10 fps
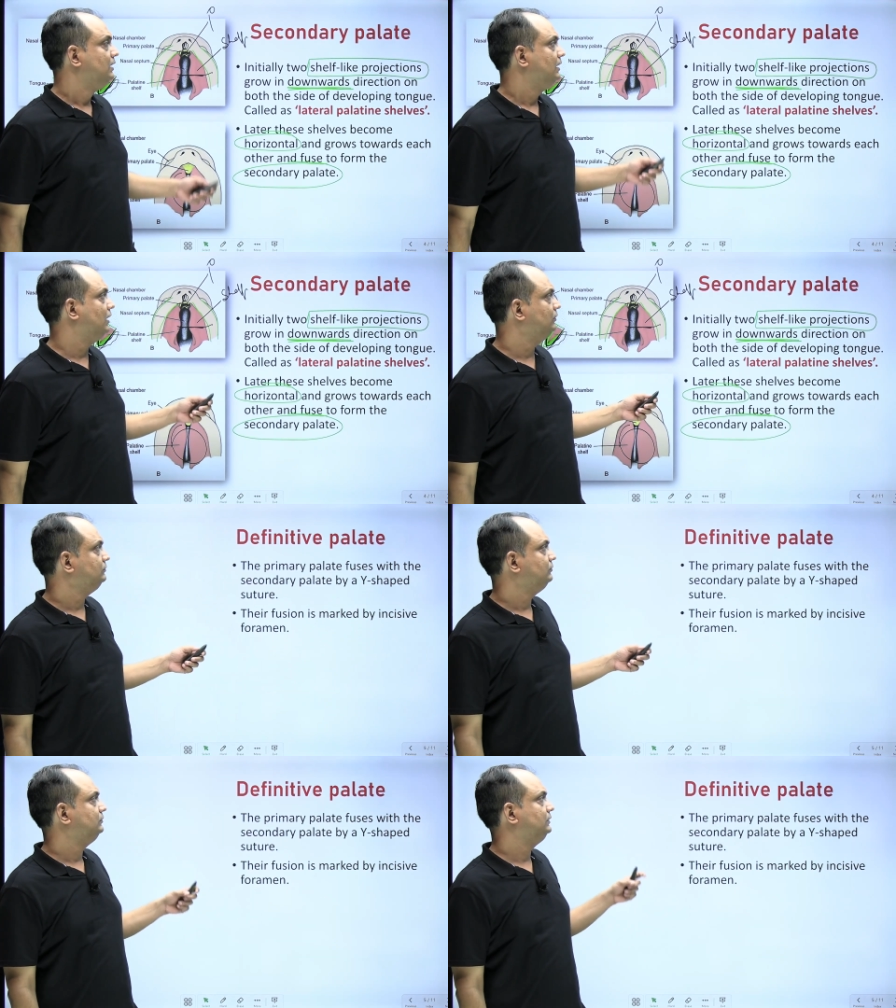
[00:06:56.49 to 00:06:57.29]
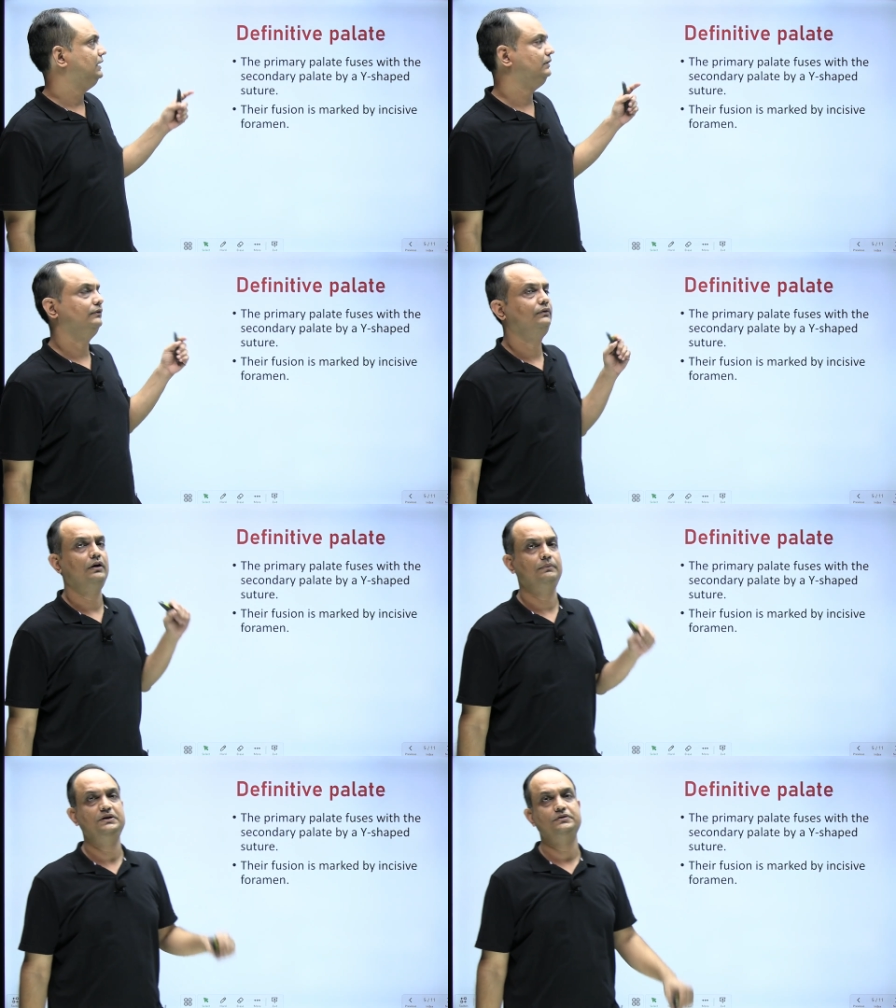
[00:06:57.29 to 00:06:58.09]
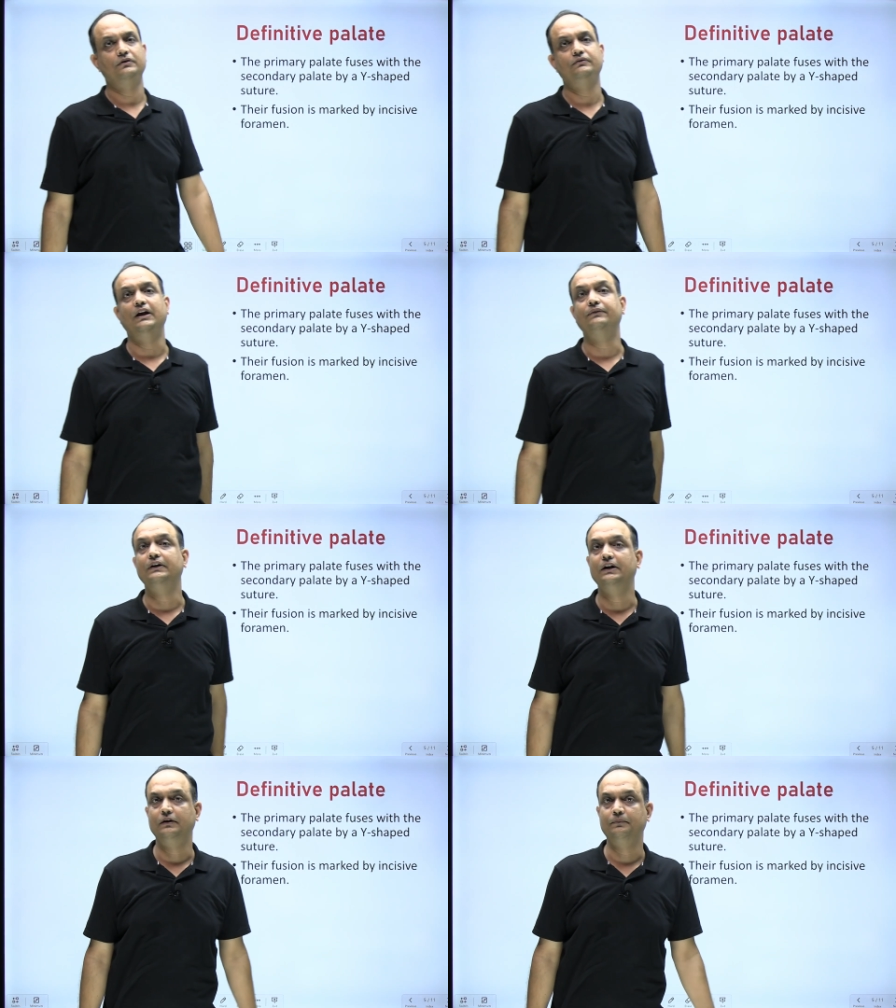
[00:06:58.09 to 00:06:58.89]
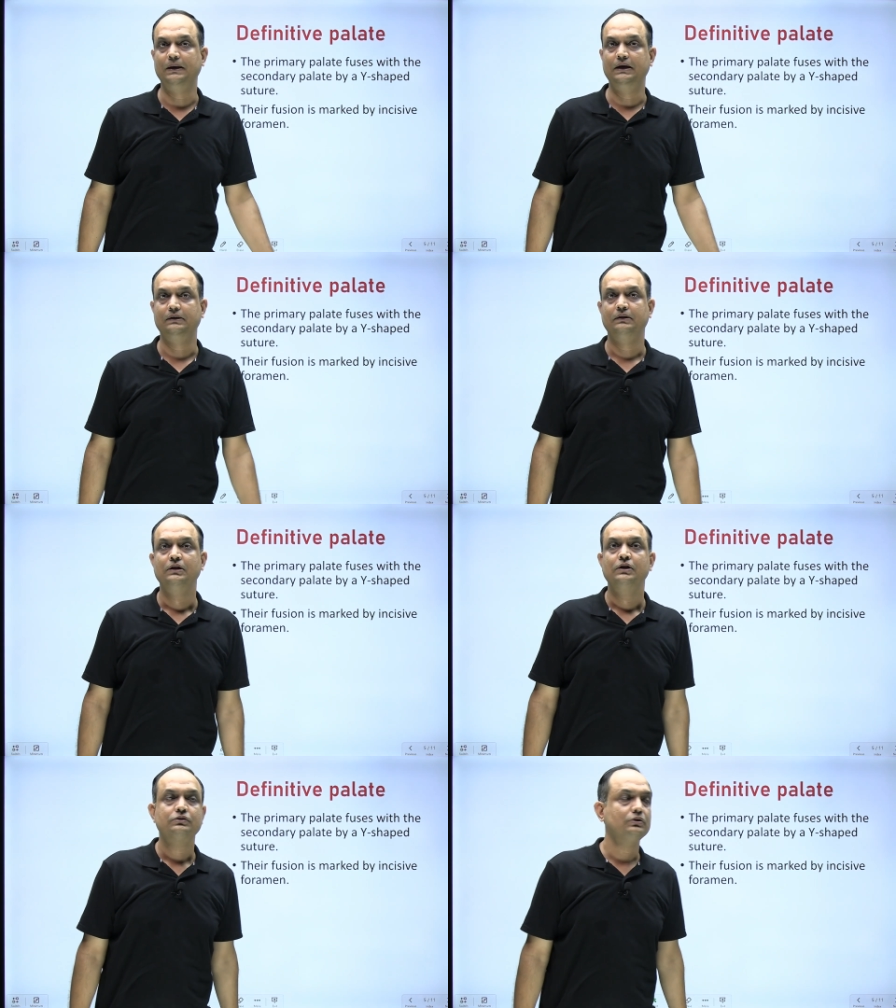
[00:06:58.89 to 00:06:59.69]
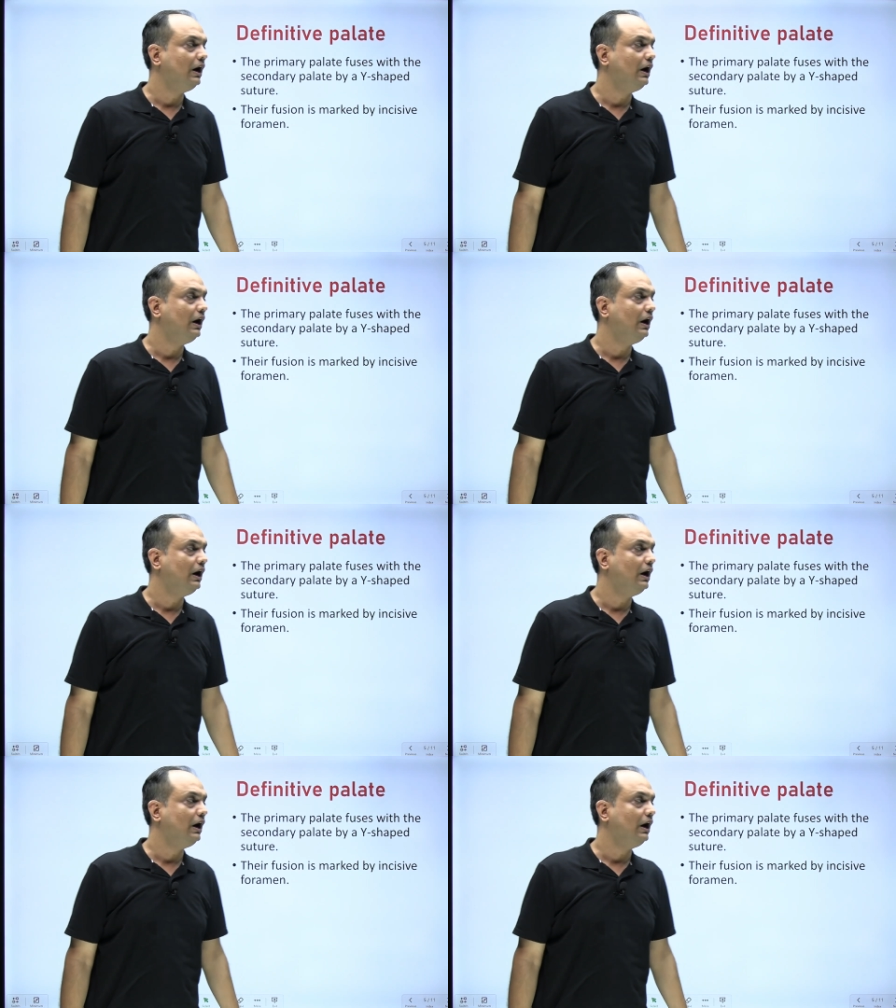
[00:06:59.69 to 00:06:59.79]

Now there is a formation of definitive palate. So